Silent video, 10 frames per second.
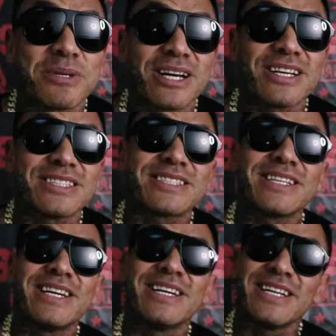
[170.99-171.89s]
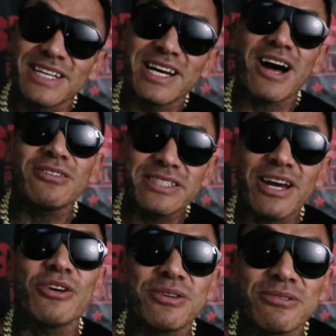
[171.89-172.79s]
because I'll
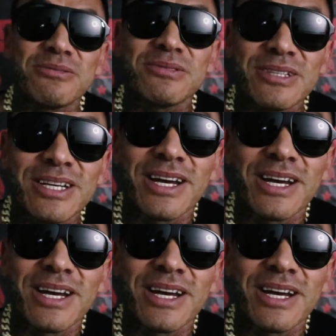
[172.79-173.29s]
tell you,